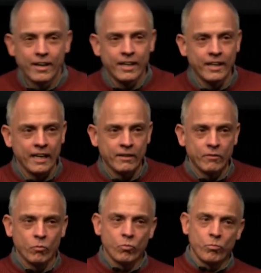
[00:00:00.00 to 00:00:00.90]
And
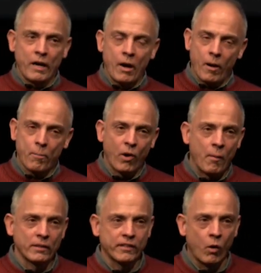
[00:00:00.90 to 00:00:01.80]
I
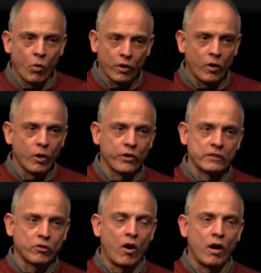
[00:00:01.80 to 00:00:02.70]
promise I'll work all
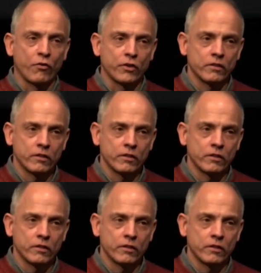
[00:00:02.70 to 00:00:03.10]
this off.